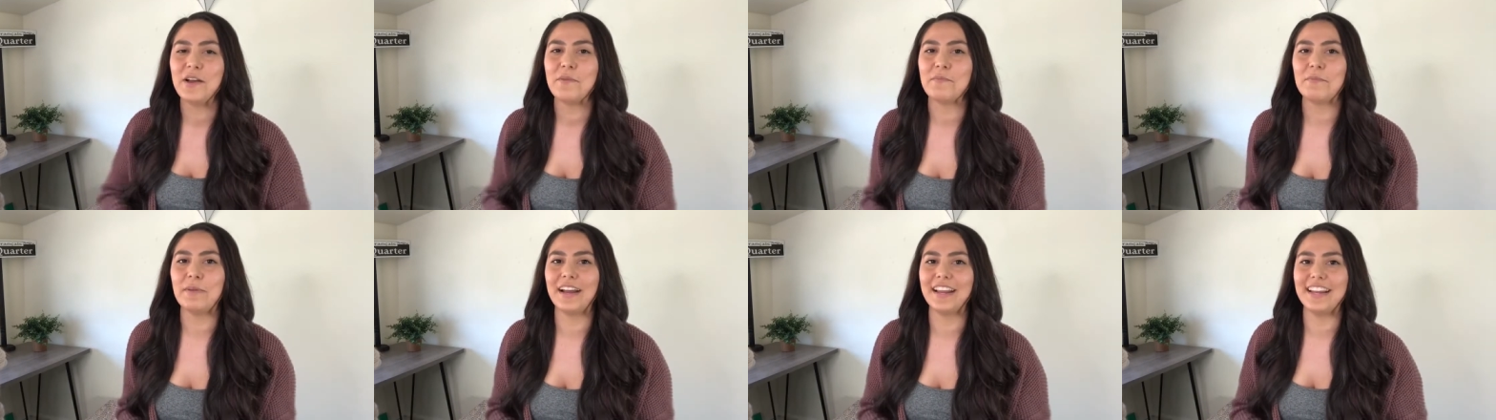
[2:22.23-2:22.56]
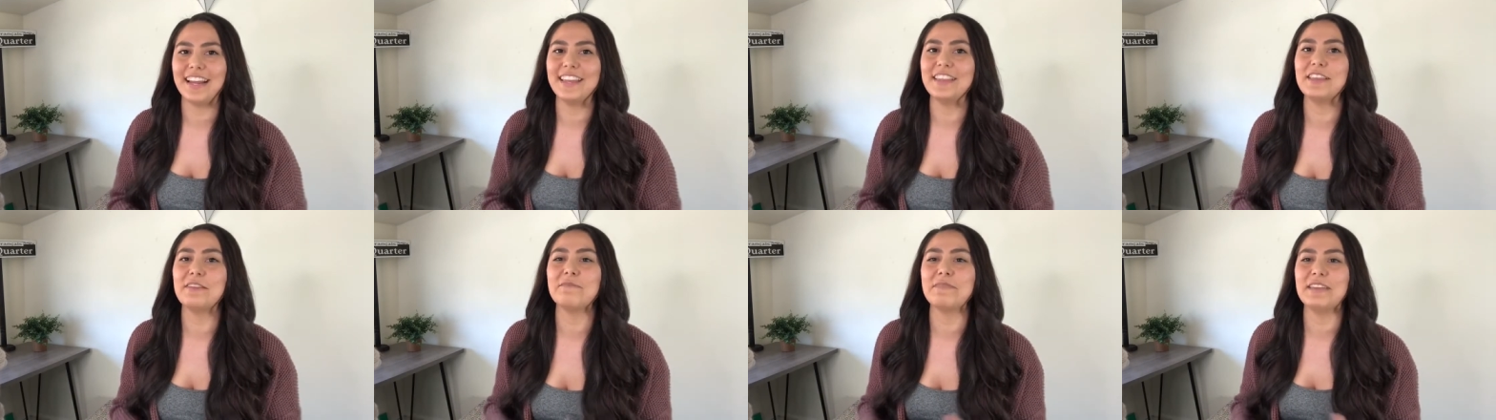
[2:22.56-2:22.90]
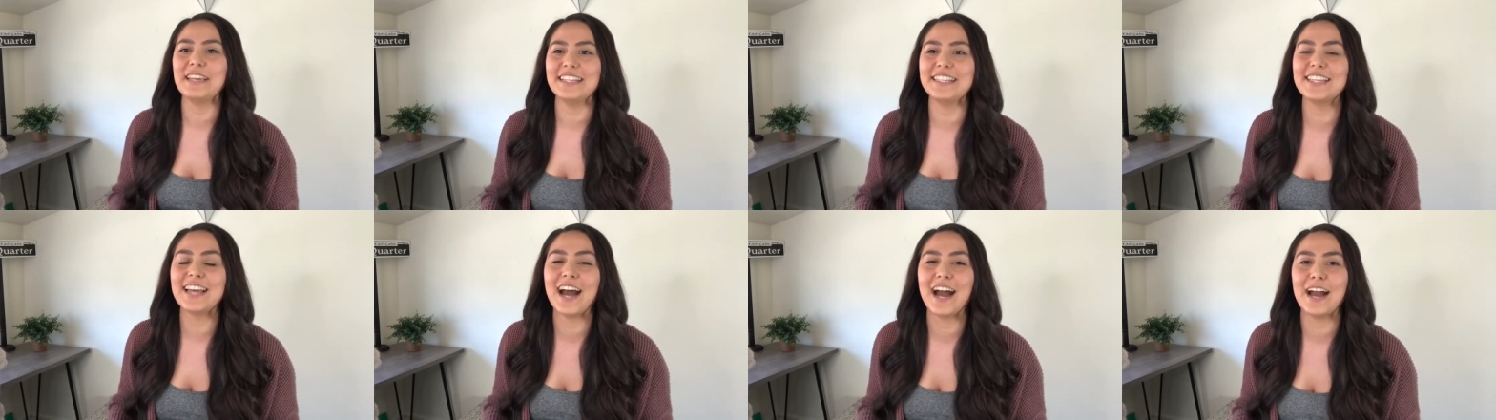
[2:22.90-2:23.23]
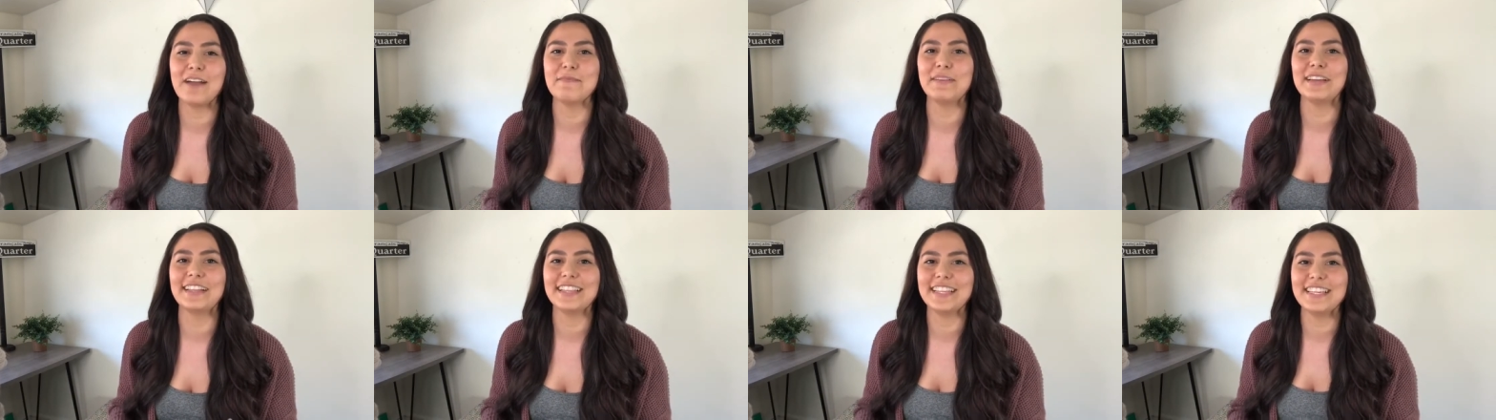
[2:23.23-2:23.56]
But in the
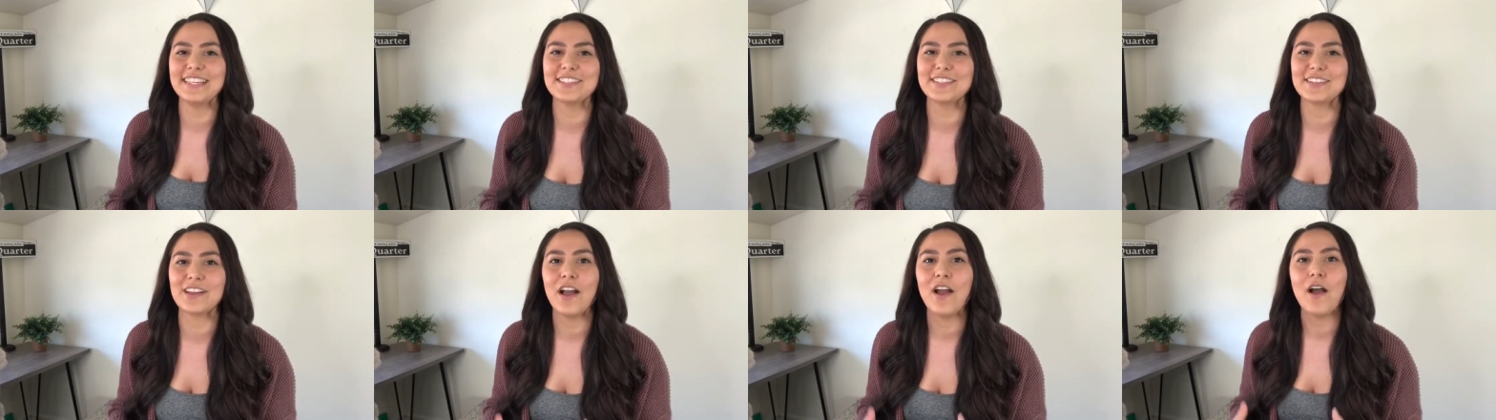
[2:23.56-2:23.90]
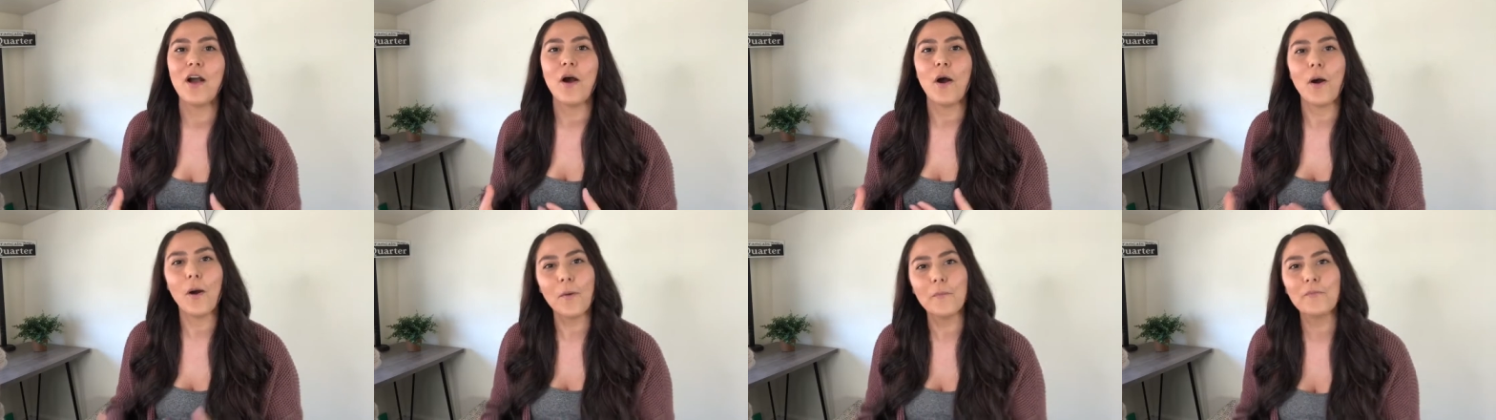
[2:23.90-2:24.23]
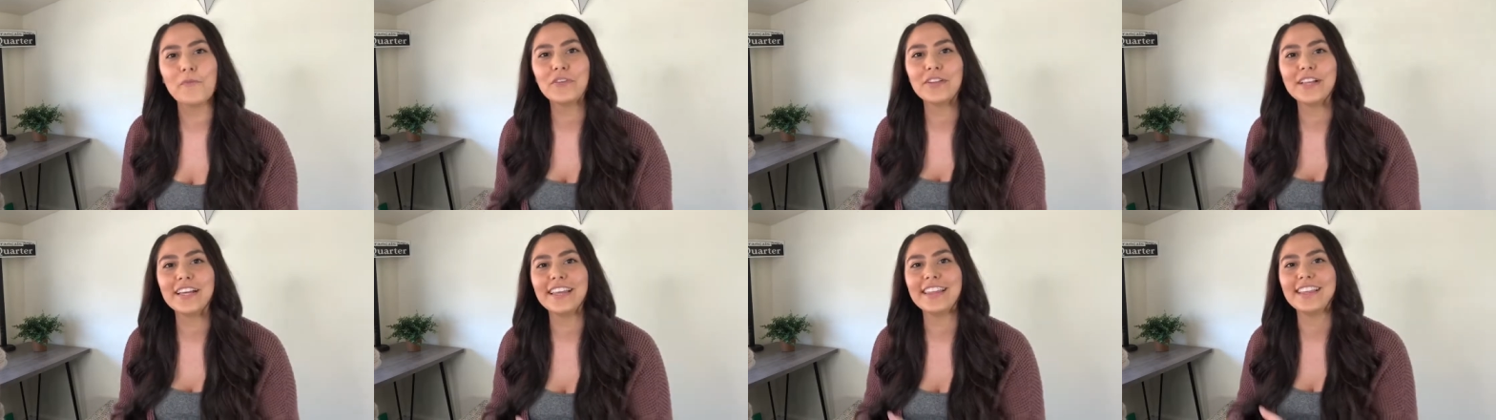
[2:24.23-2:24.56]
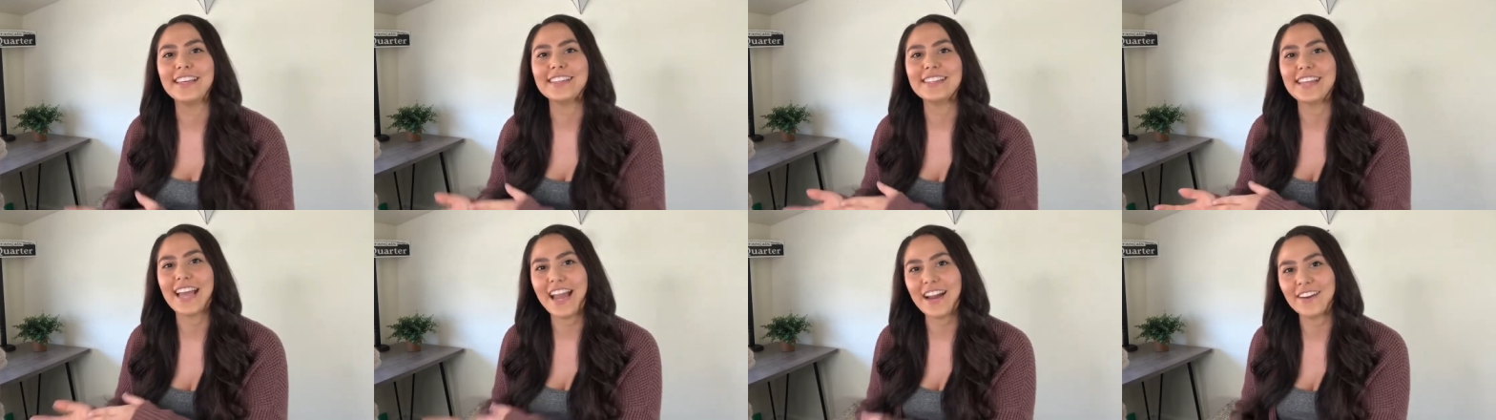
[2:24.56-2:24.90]
meantime, at least, hopefully
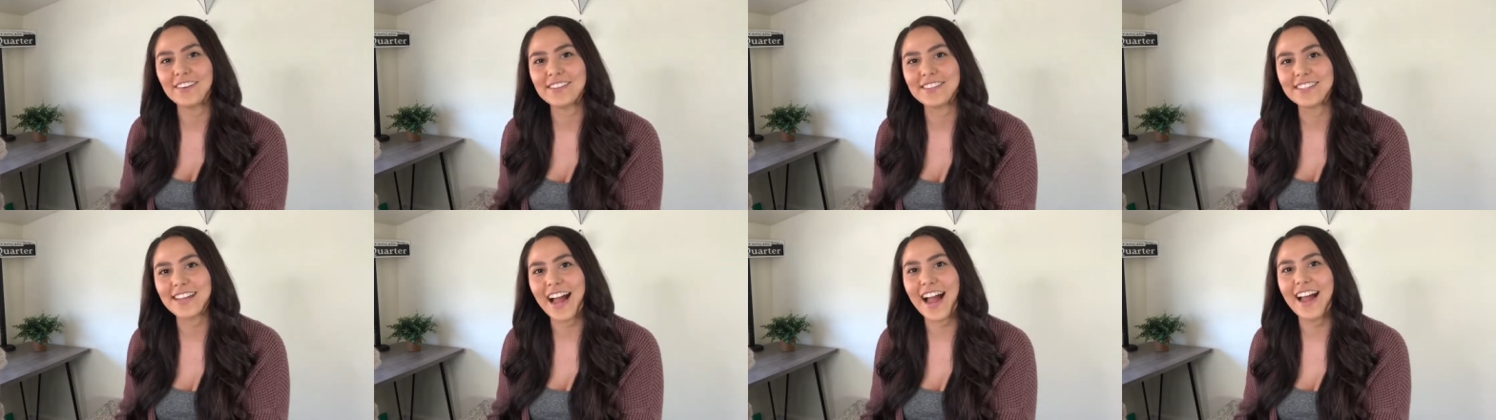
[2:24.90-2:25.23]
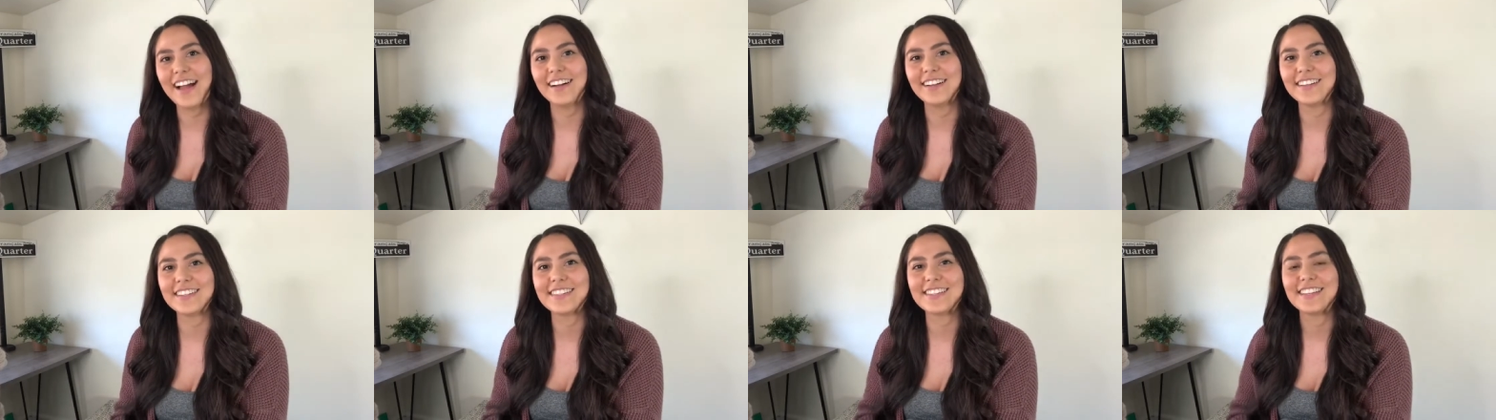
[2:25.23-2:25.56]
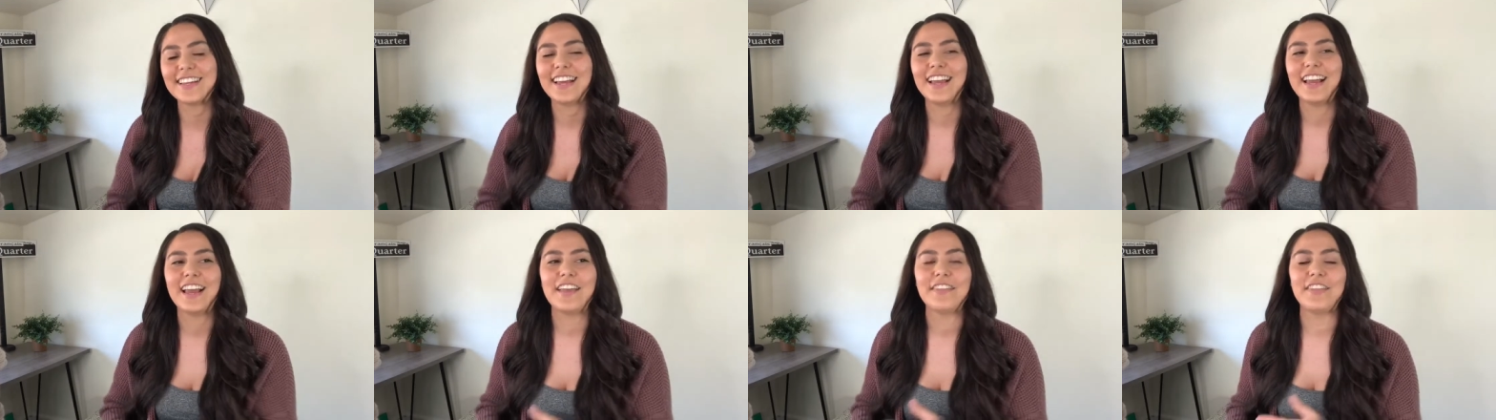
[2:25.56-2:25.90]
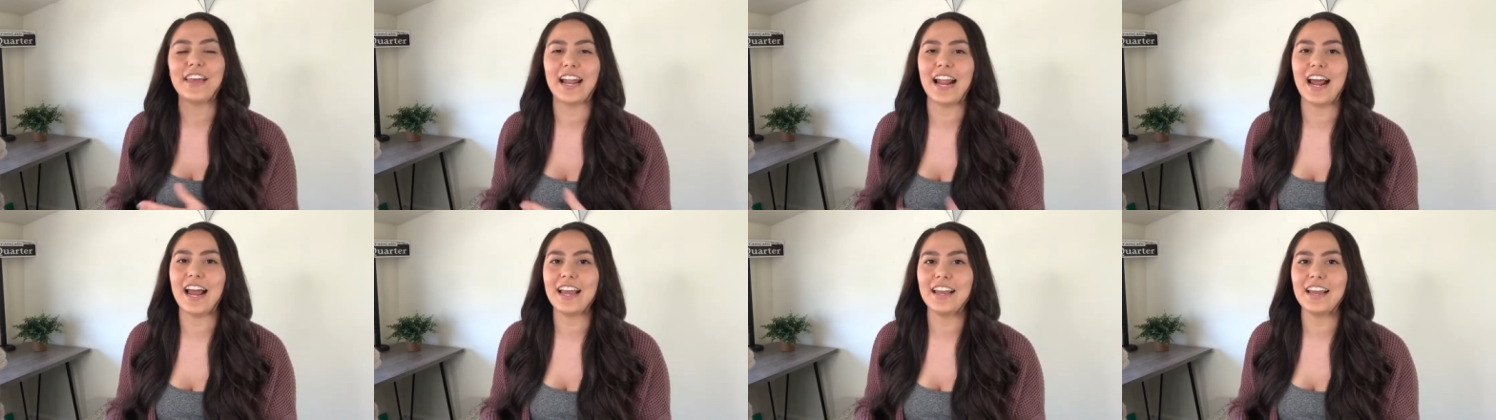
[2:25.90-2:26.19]
these hairstyles that